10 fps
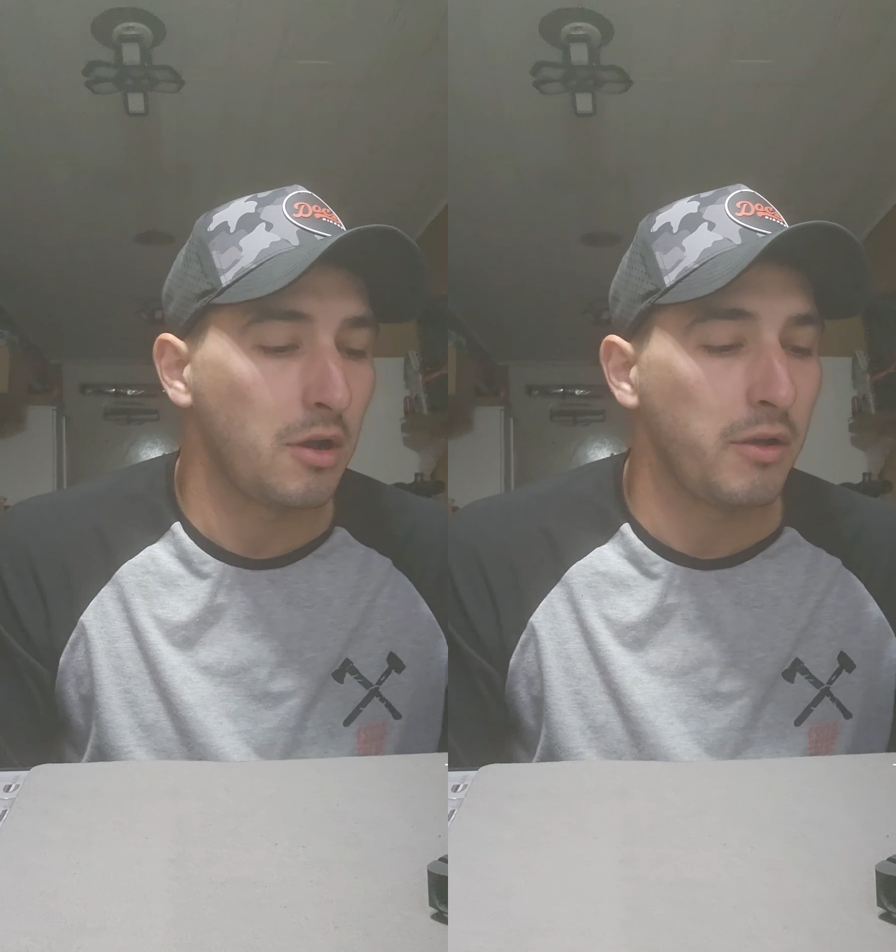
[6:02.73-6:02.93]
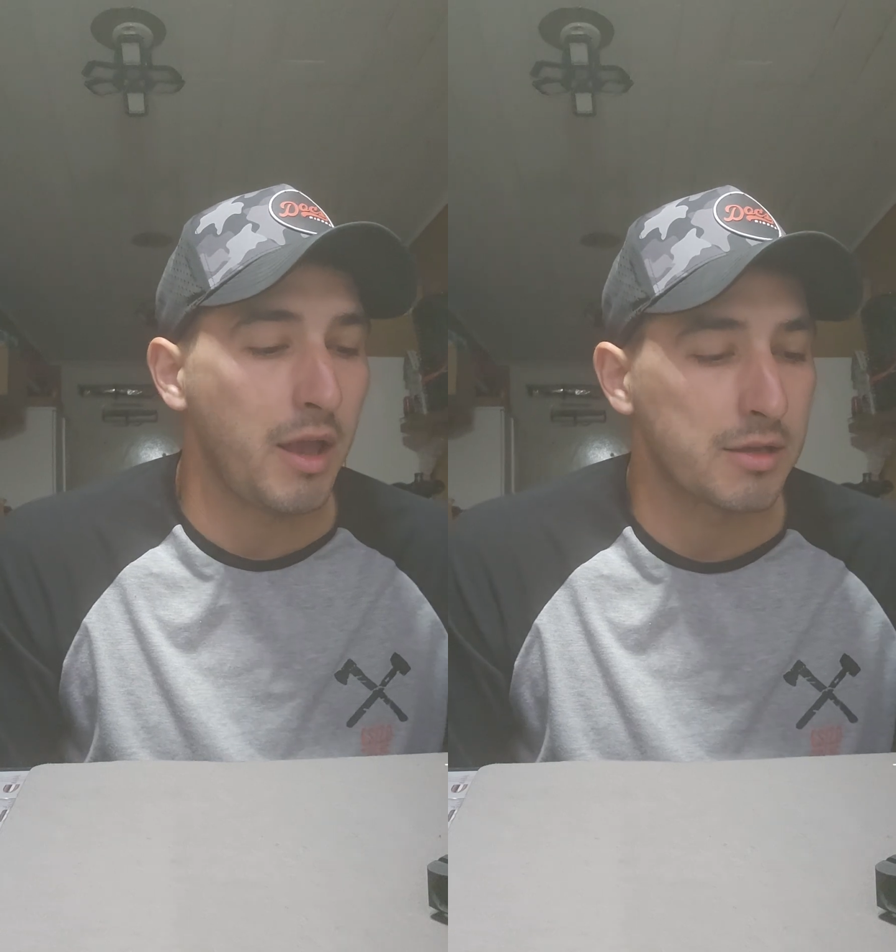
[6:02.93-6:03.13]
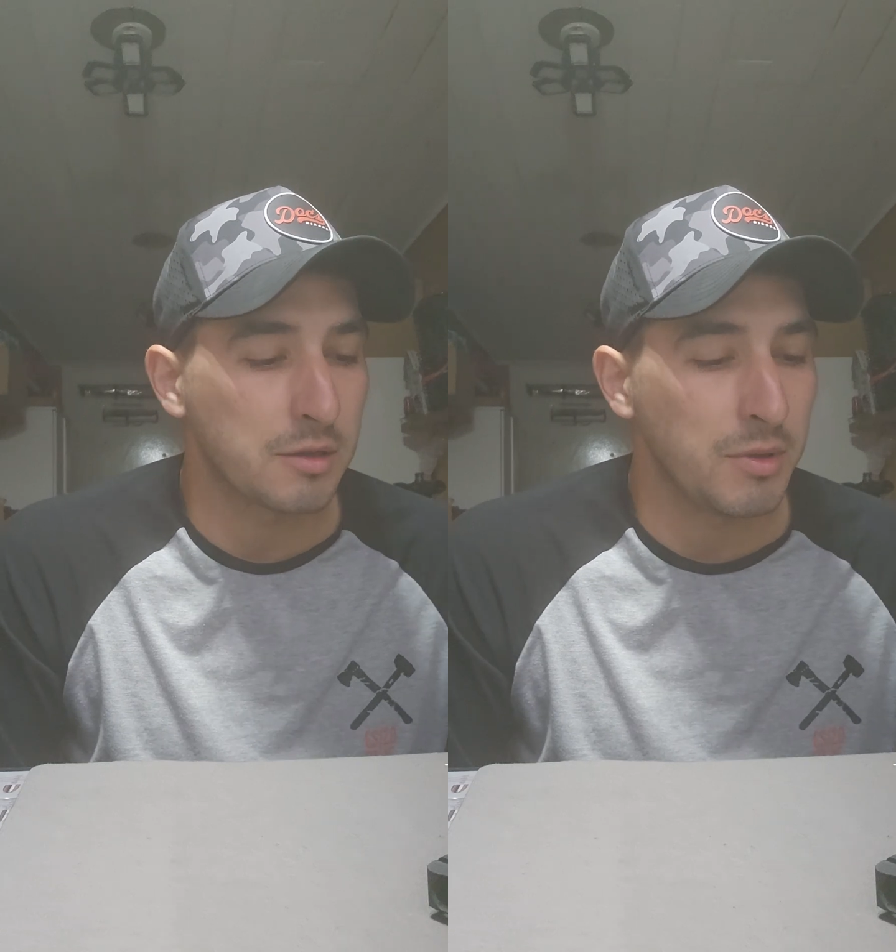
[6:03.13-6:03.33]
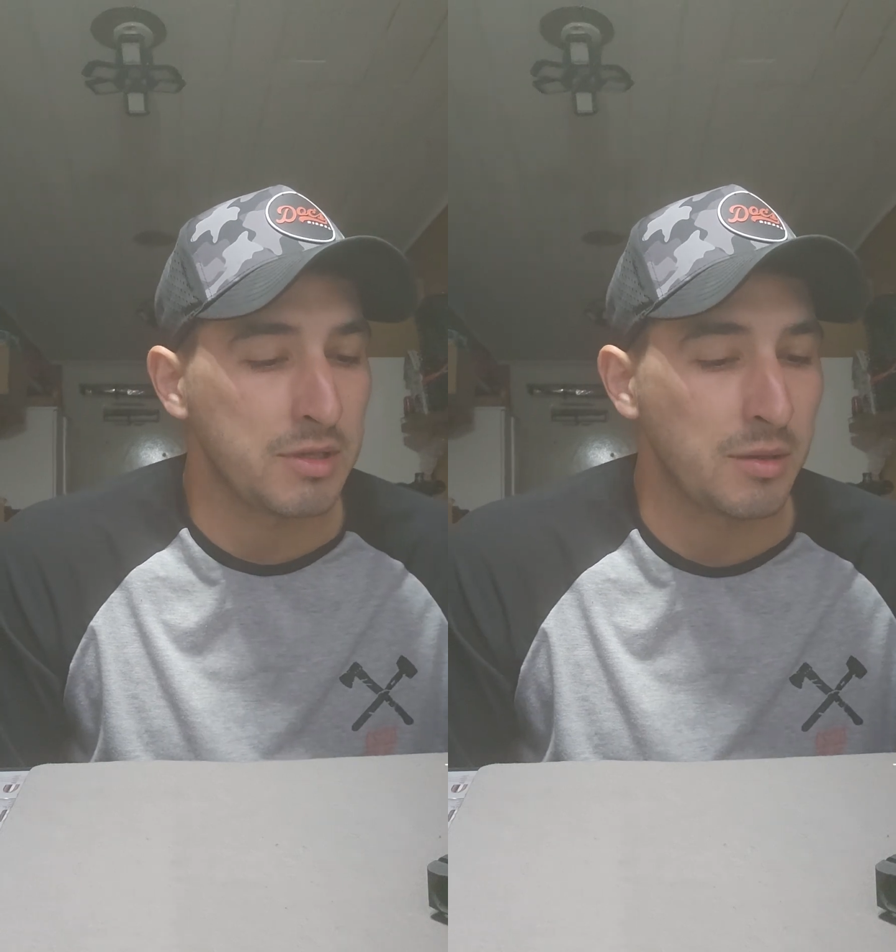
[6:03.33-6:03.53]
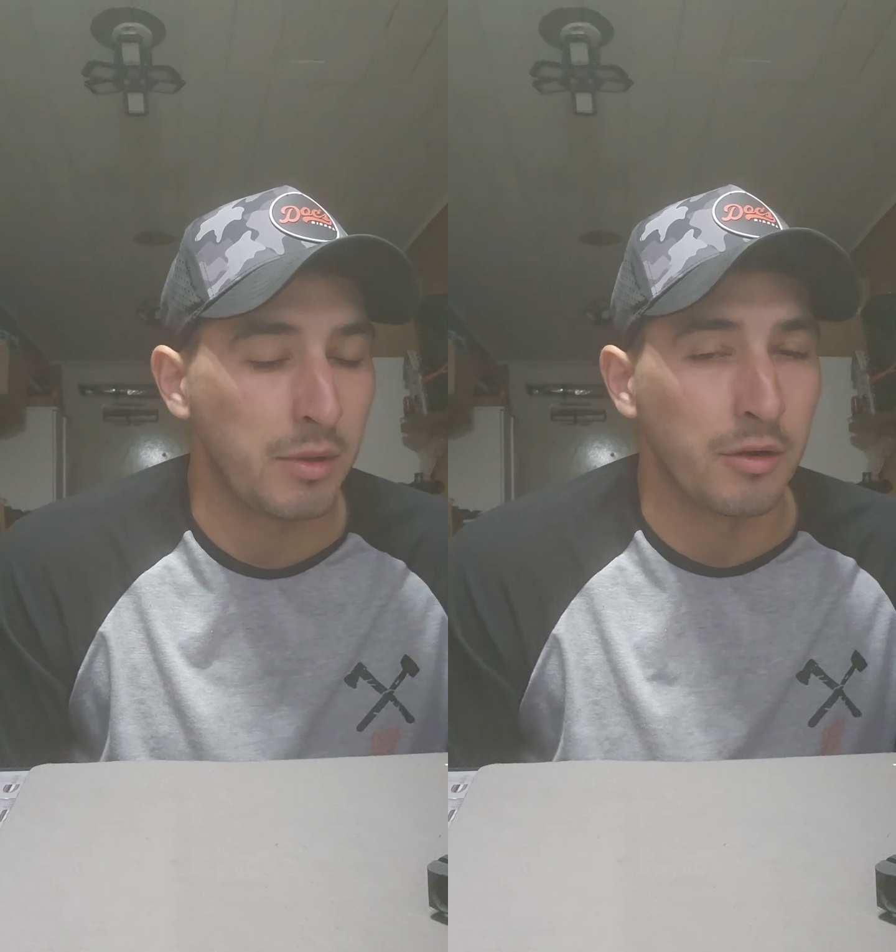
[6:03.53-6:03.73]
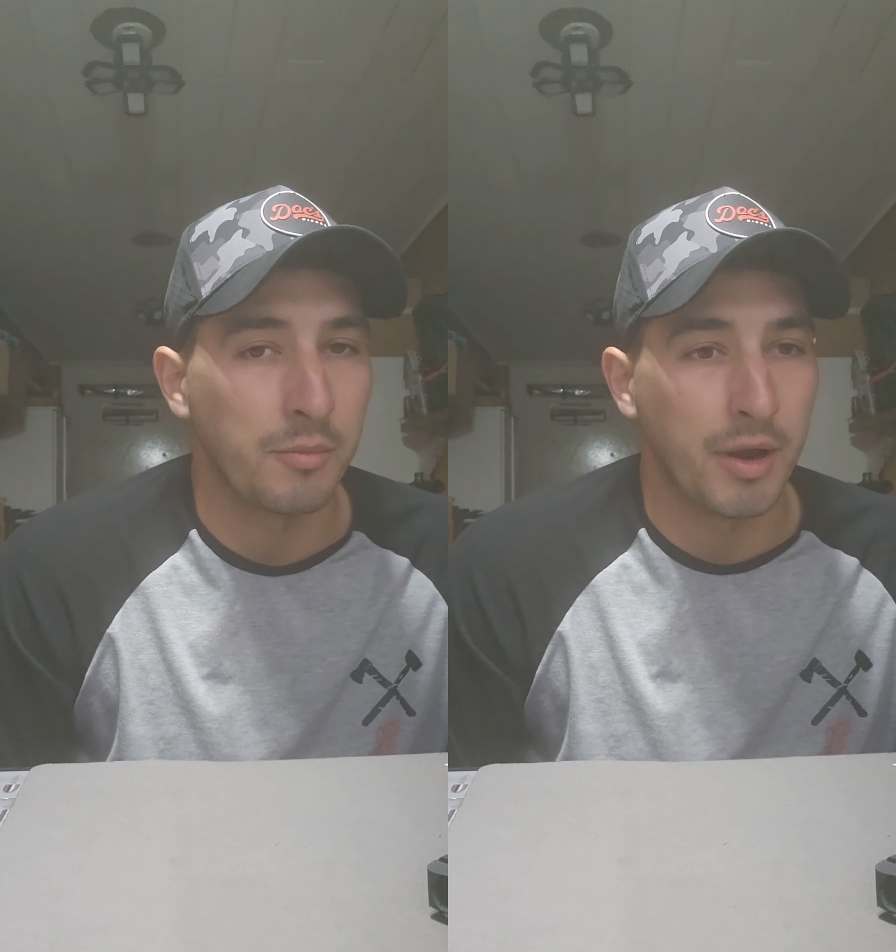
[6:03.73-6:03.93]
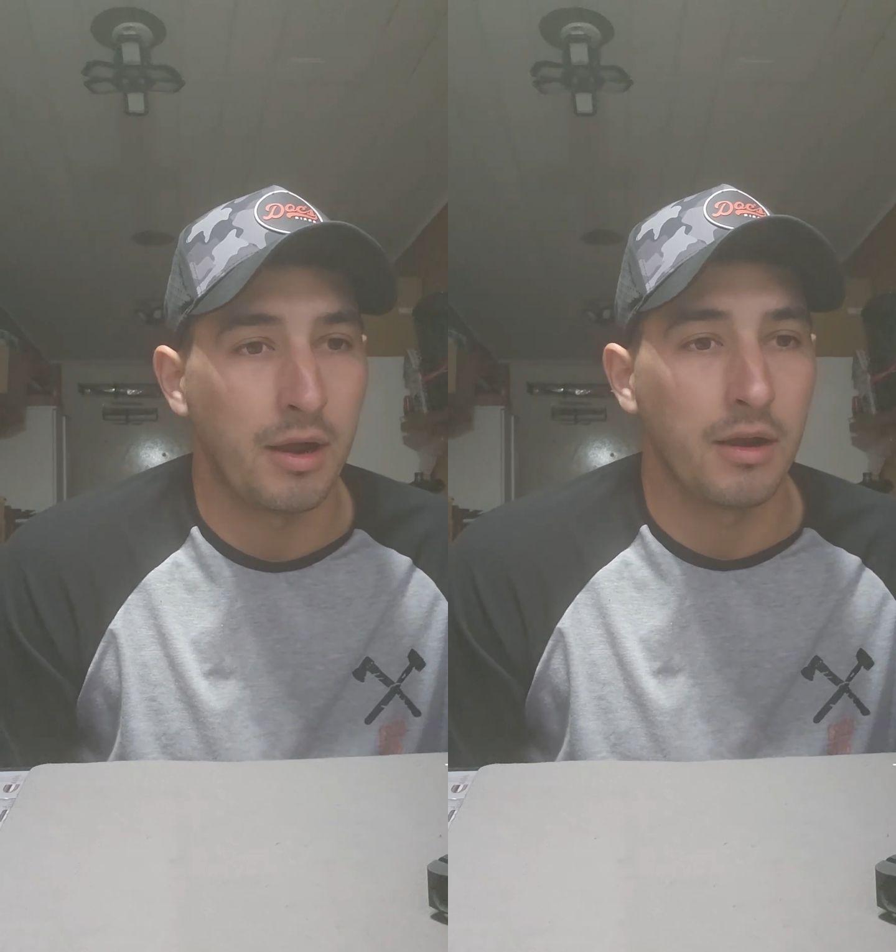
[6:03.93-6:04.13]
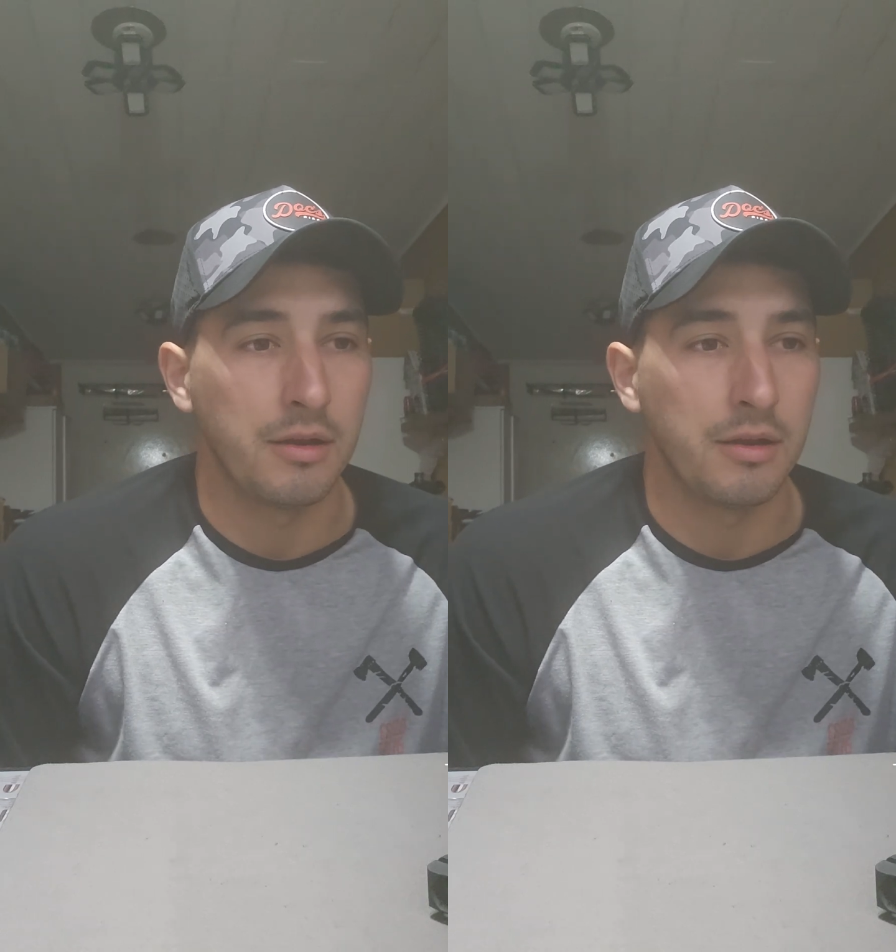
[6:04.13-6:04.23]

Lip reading: oh yeah, it's going to be 10-minute repair